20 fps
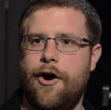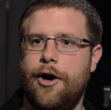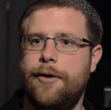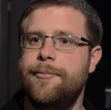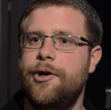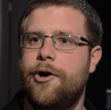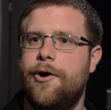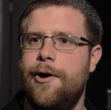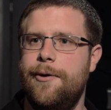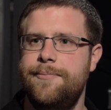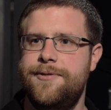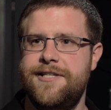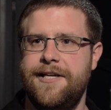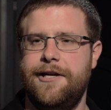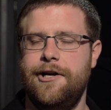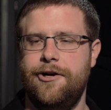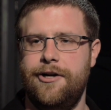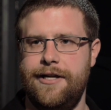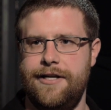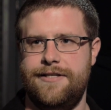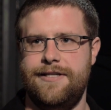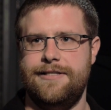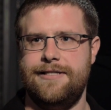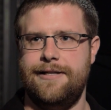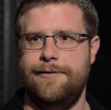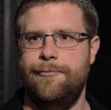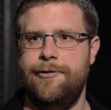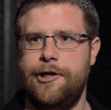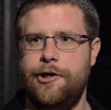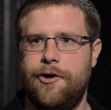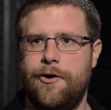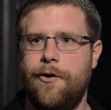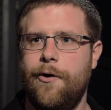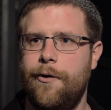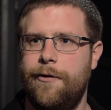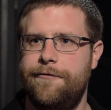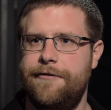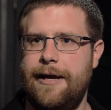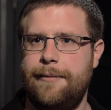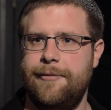arm your home security system when your
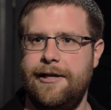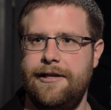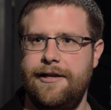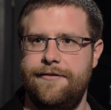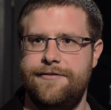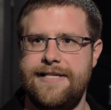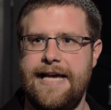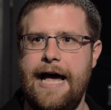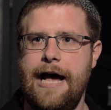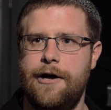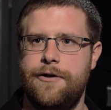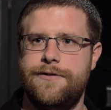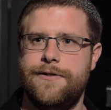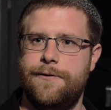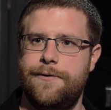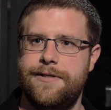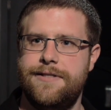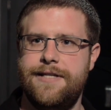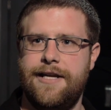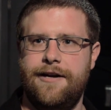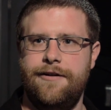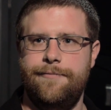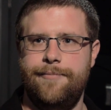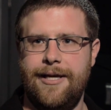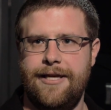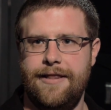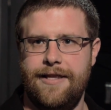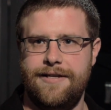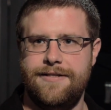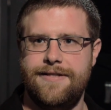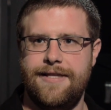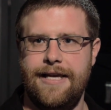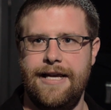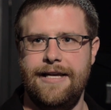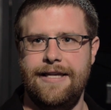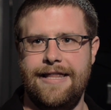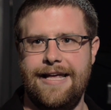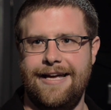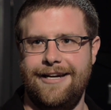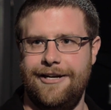whole family leaves the house. So instead of being this
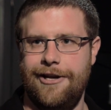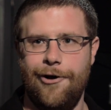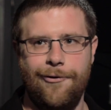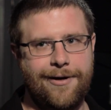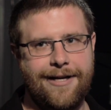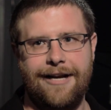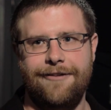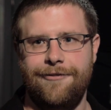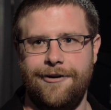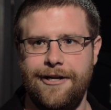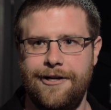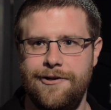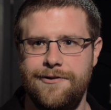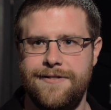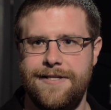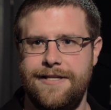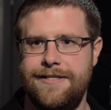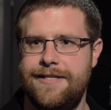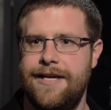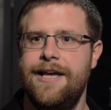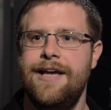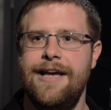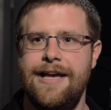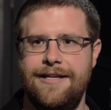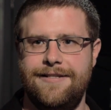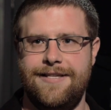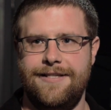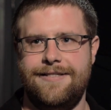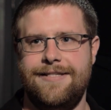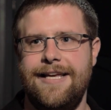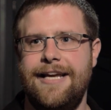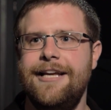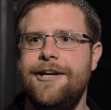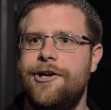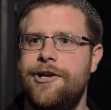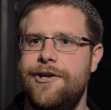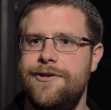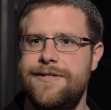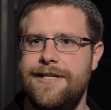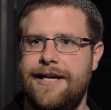thing that no one ever uses, it's this thing
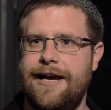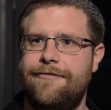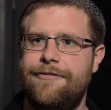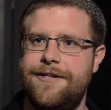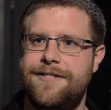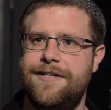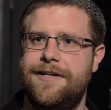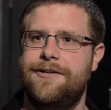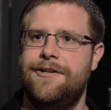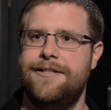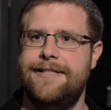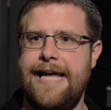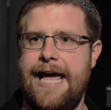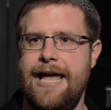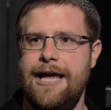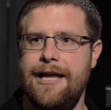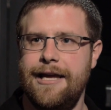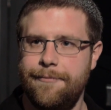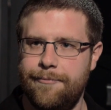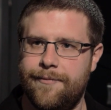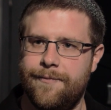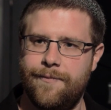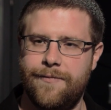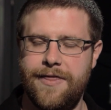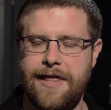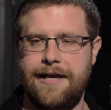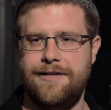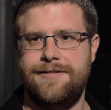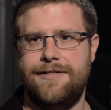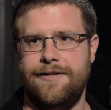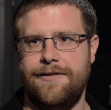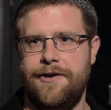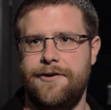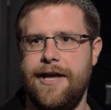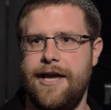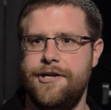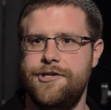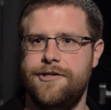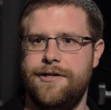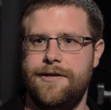you're using every single day, thanks to
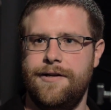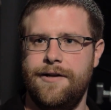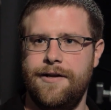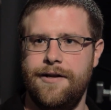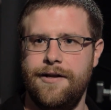location.